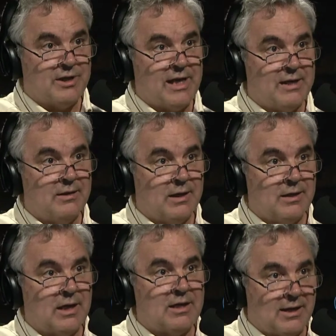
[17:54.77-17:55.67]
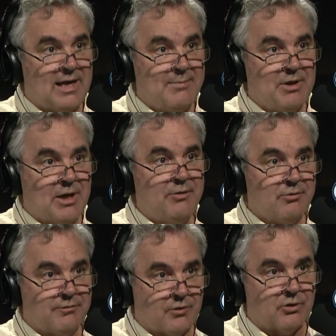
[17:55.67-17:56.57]
take claim
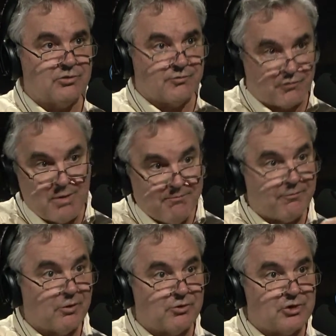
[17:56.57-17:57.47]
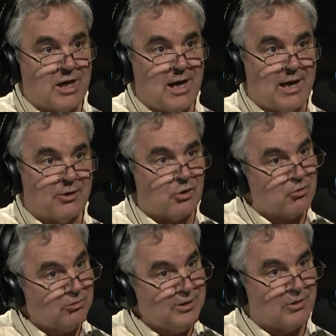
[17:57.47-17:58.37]
another verse from First John
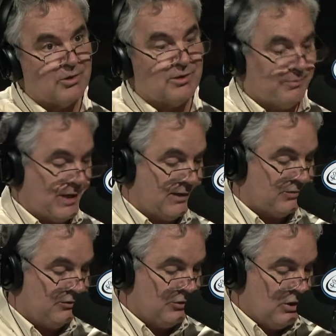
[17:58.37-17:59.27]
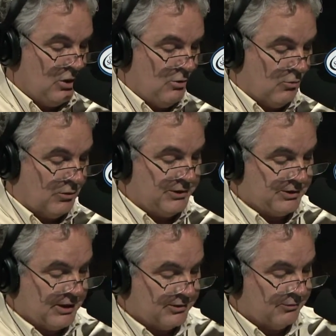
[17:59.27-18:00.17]
earlier in the passage where he
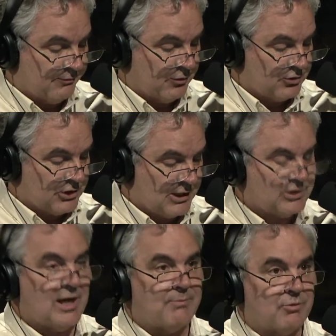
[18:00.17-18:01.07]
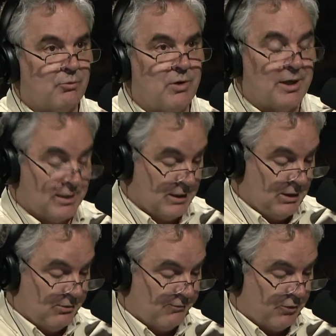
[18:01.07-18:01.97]
says in First John chapter 1
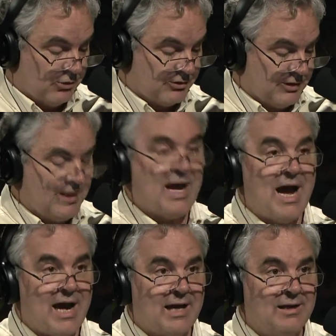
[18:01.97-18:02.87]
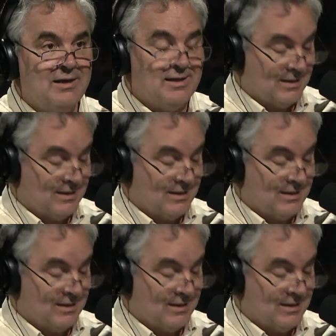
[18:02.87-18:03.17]
verse 9